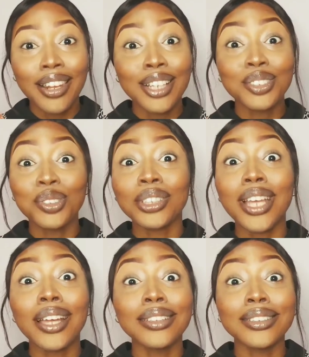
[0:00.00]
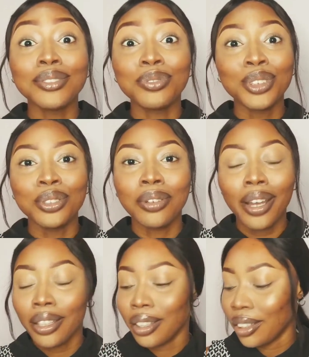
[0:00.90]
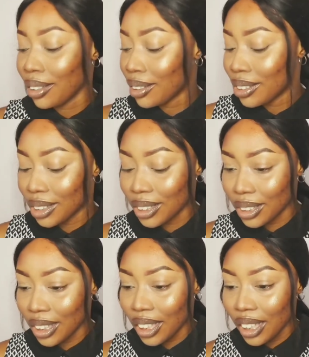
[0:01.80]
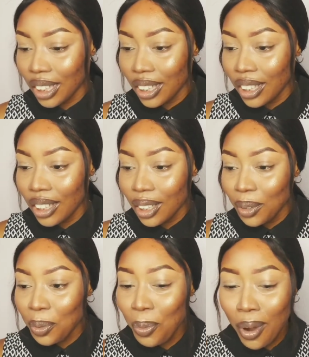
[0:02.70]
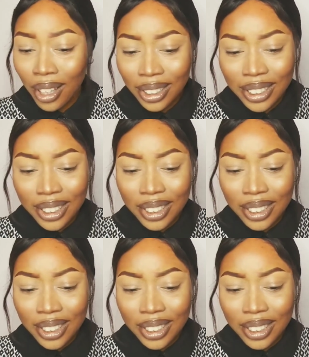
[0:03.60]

Let's just end this video right here, because what?